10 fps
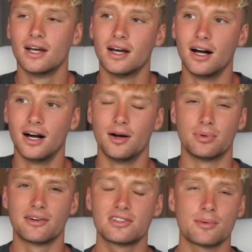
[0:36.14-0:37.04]
but
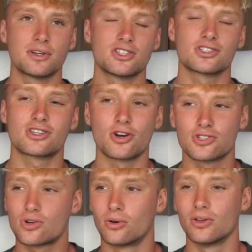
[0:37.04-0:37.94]
every time I just start
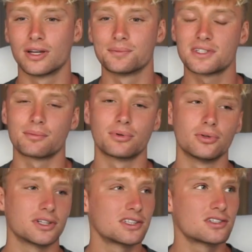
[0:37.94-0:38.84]
scrolling, I'm just like, bro,
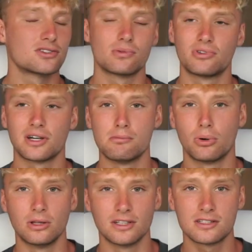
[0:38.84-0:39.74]
like, this is so fucking
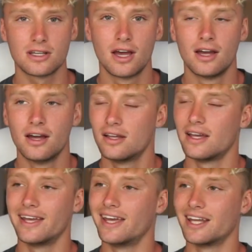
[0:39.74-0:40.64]
pointless.
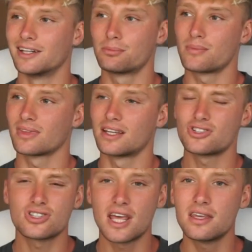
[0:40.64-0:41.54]
And it's
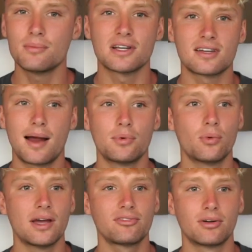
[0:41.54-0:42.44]
just taking my time
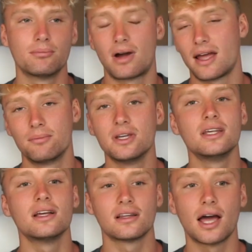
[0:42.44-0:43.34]
away from my
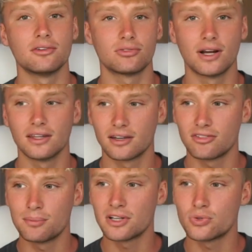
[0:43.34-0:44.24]
immediate life, right? Like, if
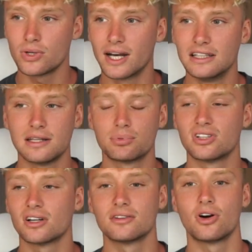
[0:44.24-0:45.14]
I'm not doing anything
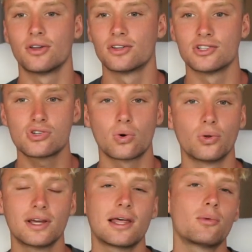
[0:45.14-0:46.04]
productive other than
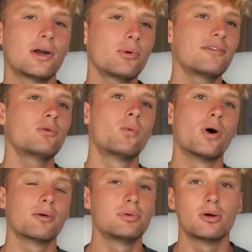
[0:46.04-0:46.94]
scrolling, like, why do I even want
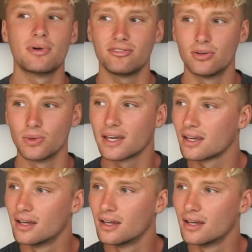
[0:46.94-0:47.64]
to be on my phone? Like,